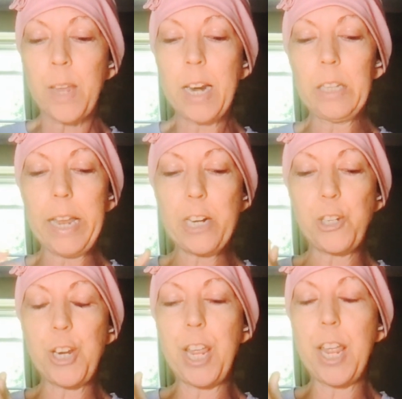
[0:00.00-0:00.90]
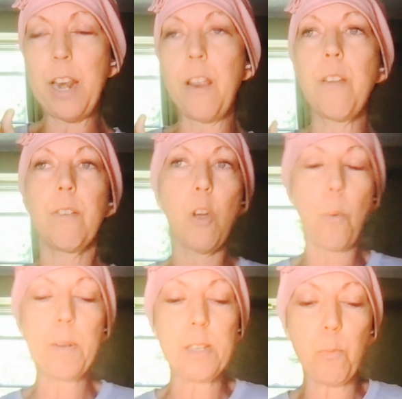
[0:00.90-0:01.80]
inhalation,
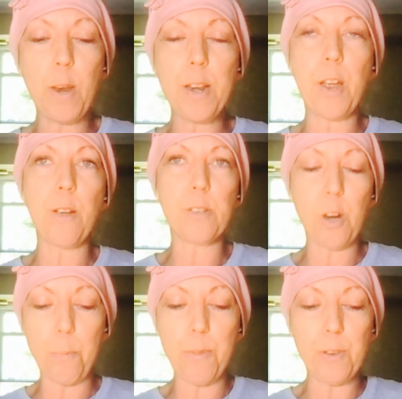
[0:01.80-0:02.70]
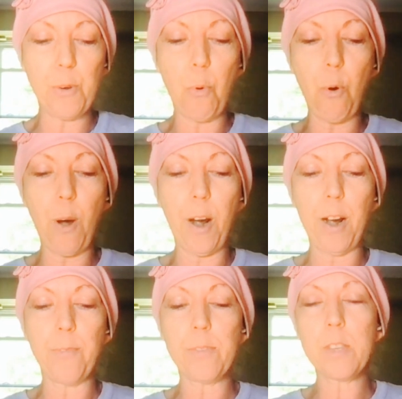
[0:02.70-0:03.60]
open some windows, open the
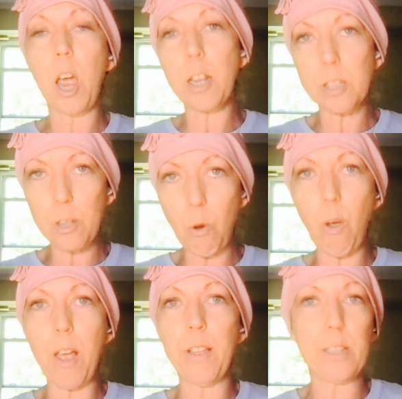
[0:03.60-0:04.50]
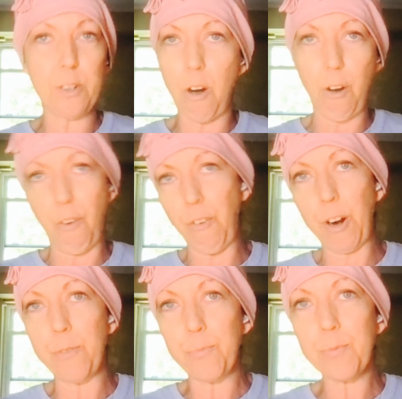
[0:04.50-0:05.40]
door, toss the oil and start
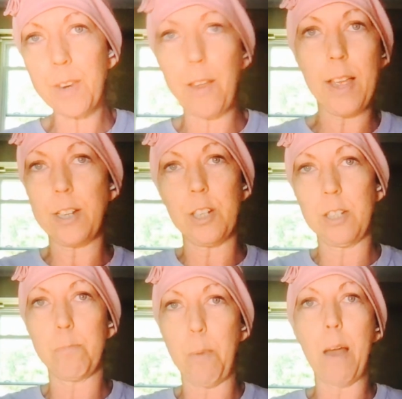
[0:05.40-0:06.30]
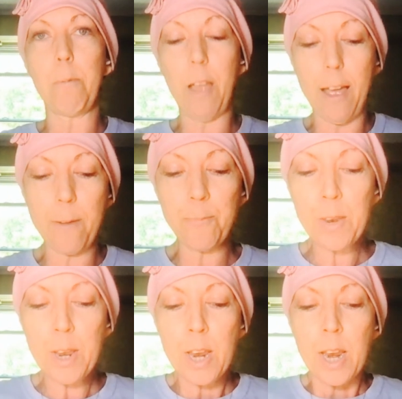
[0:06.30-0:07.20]
over. And that's just bottom line.
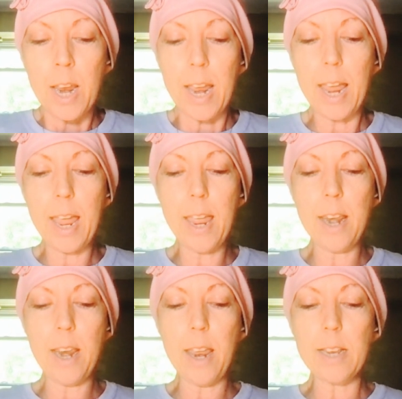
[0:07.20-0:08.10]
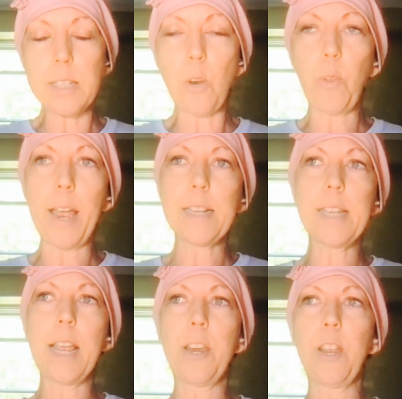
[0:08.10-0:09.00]
And so like
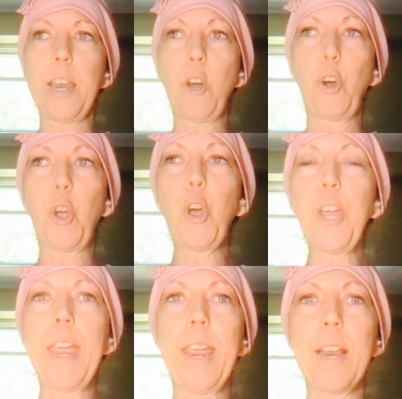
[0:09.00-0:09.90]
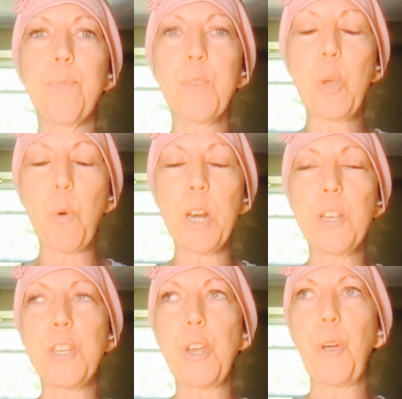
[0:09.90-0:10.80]
say like you're cooking, you want
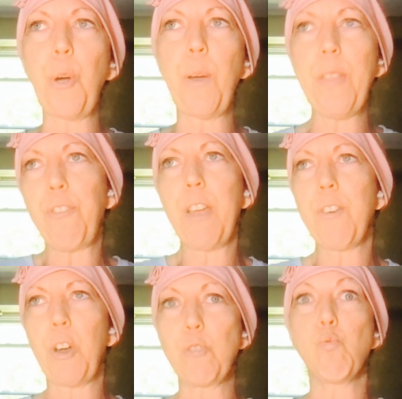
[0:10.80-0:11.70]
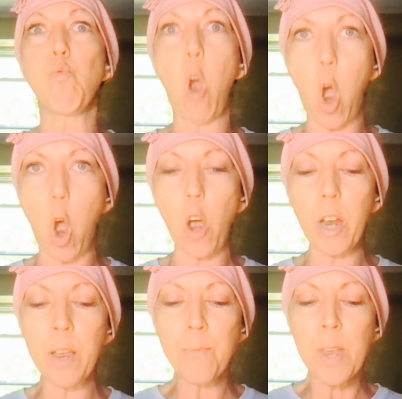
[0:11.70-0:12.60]
to do, and the flavor goes
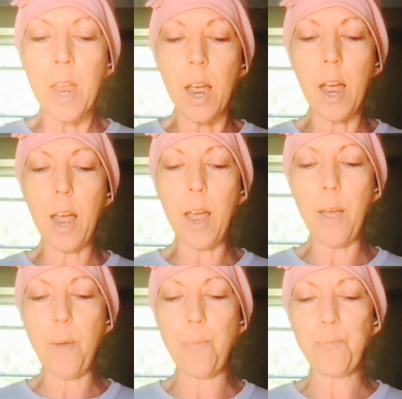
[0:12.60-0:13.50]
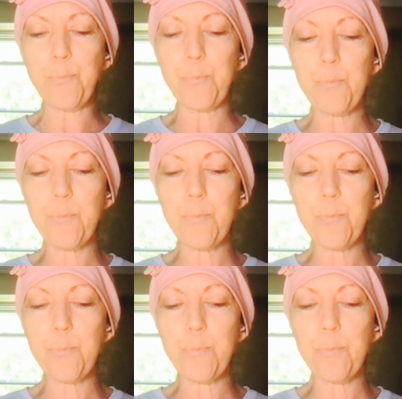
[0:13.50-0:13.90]
wrong. Um,